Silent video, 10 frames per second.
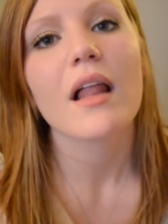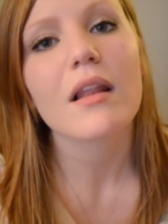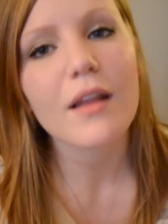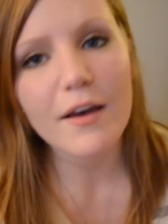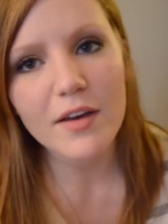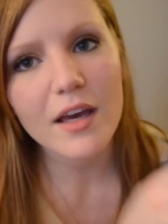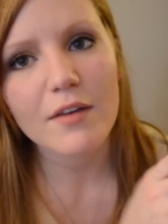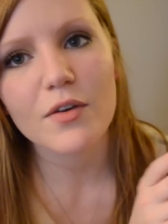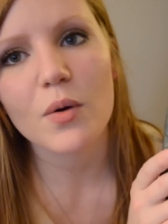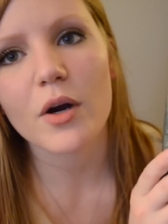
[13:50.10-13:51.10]
Love it,
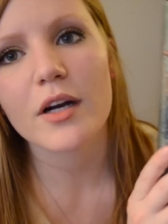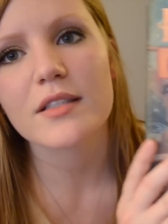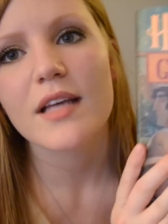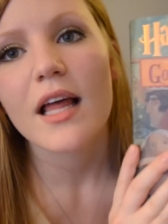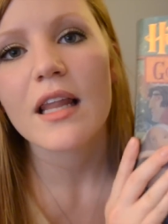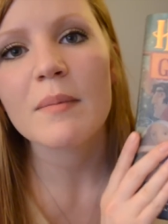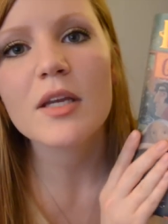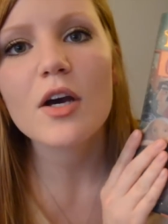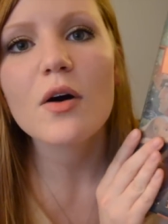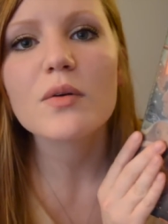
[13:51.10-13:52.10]
of course. Let
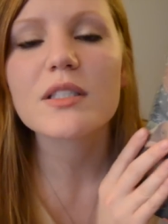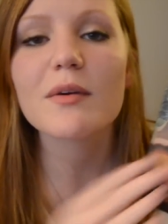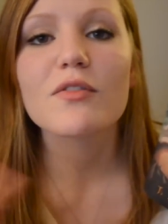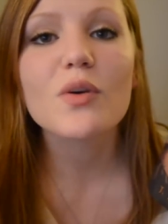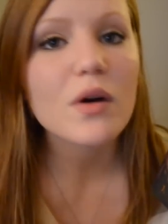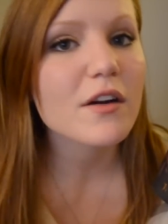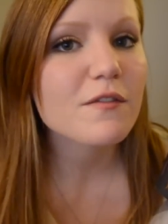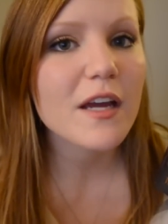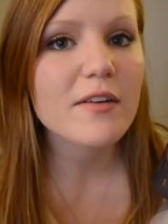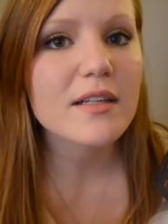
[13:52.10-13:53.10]
me know some of your
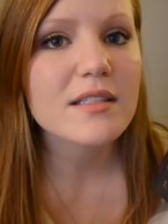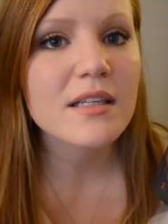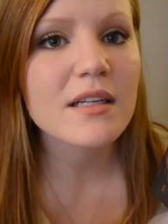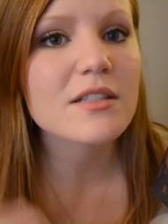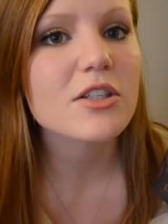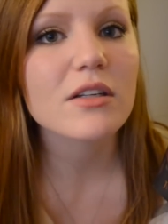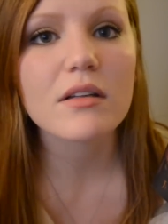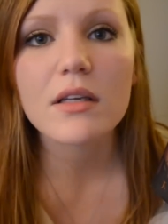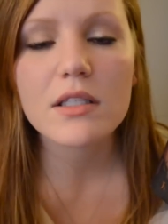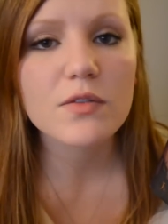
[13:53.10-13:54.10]
favorite scenes, your
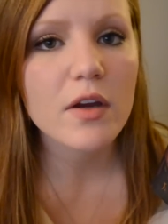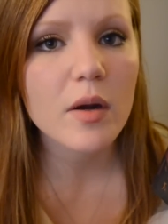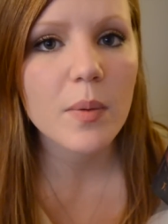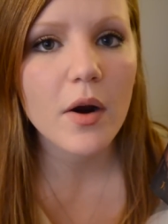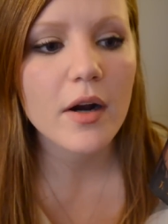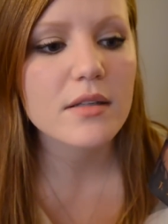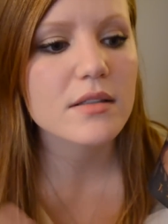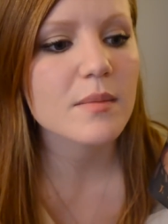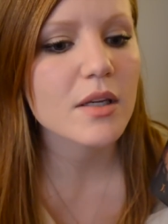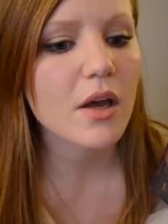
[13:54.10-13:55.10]
least favorite parts.
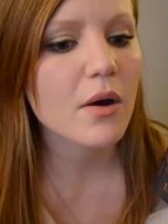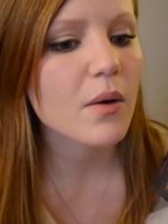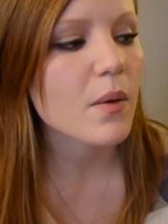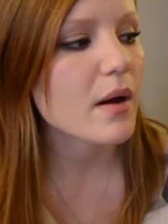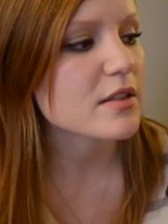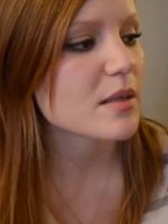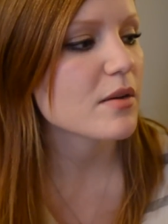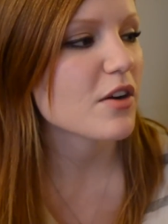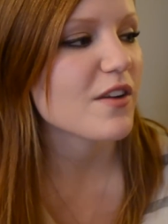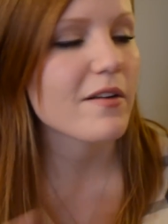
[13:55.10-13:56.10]
Let me know some
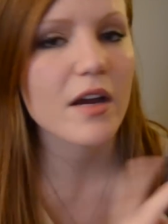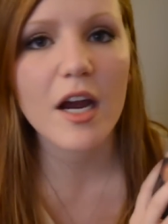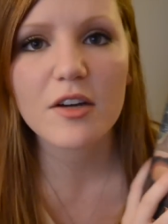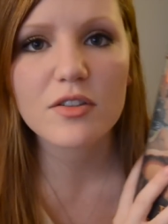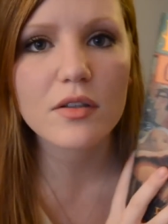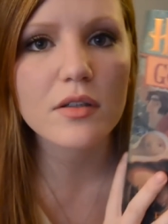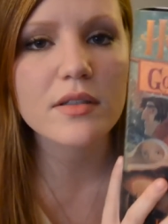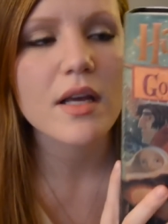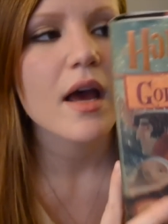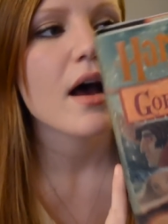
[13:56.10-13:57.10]
of your favorite
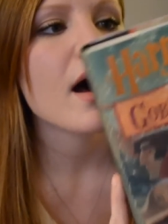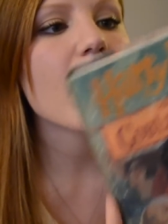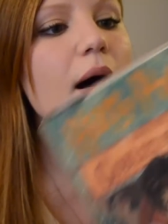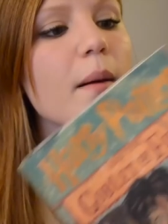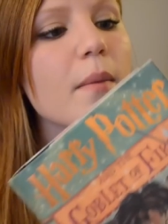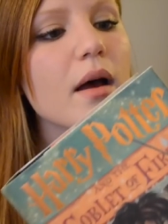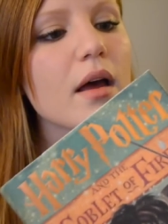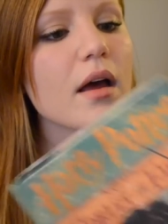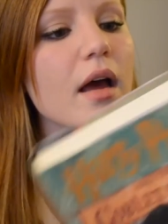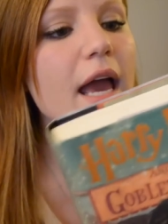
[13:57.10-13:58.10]
characters.
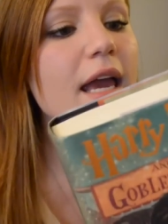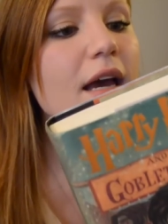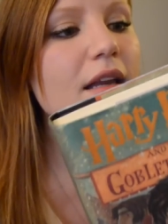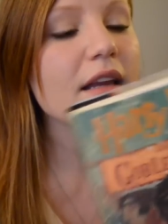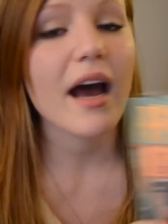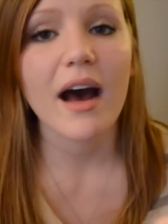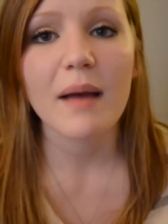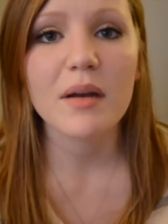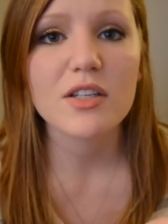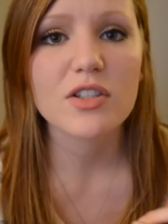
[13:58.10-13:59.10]
And yeah,
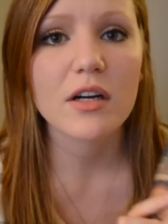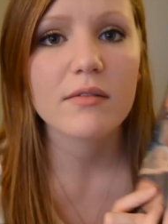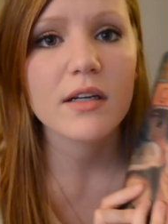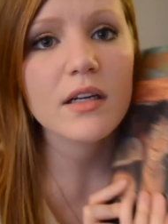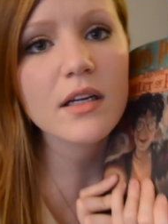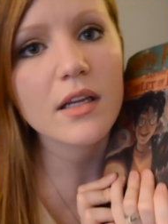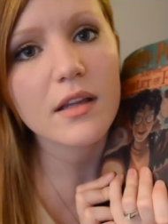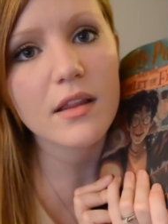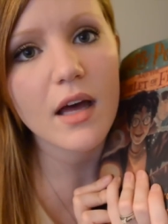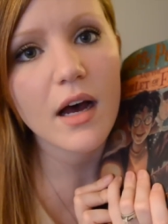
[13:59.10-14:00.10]
I'm gonna start
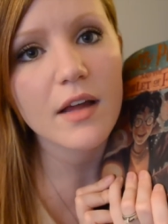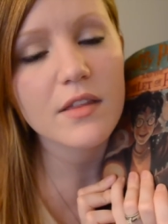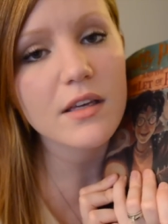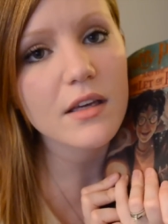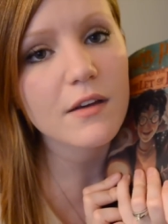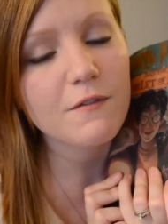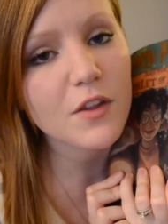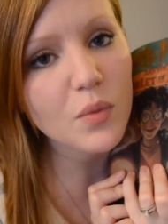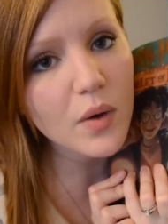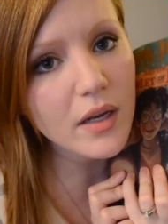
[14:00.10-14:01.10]
reading the
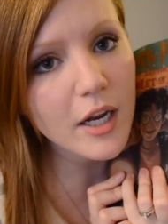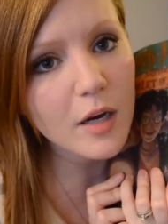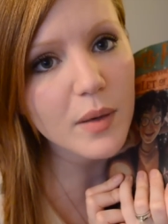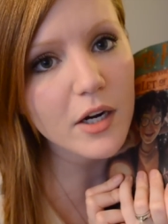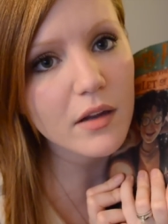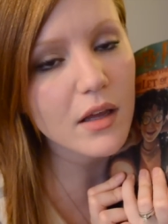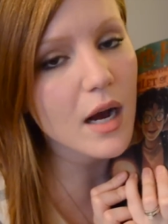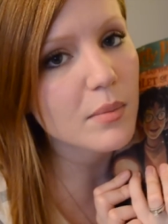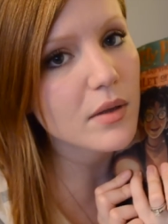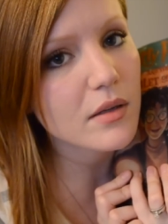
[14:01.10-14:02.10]
fifth one, Harry Potter and the
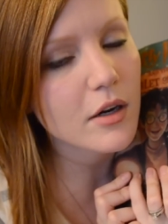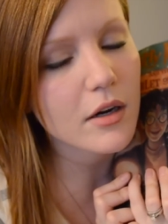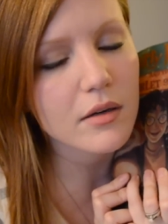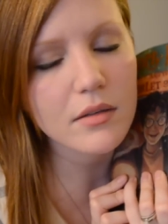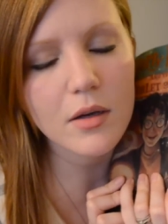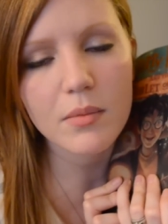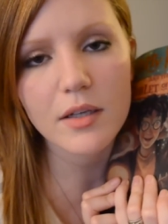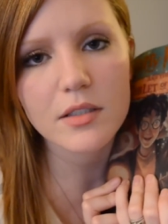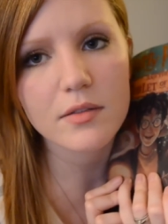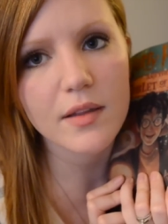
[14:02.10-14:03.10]
Goblet, or nope,
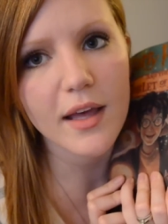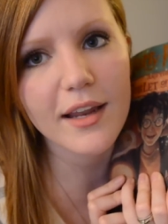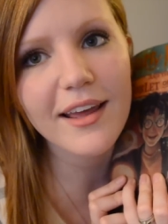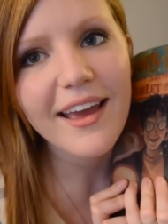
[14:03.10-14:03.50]
I just read that.